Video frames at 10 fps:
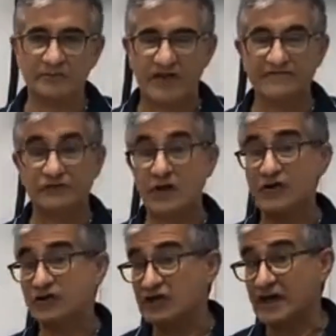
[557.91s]
you have your
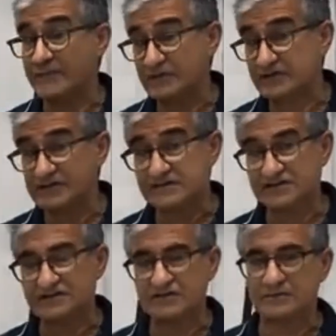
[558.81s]
own ERP
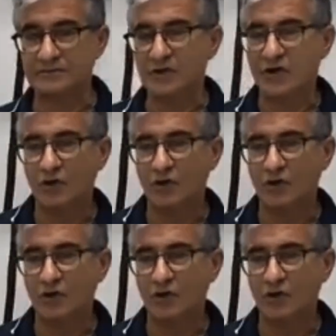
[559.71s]
system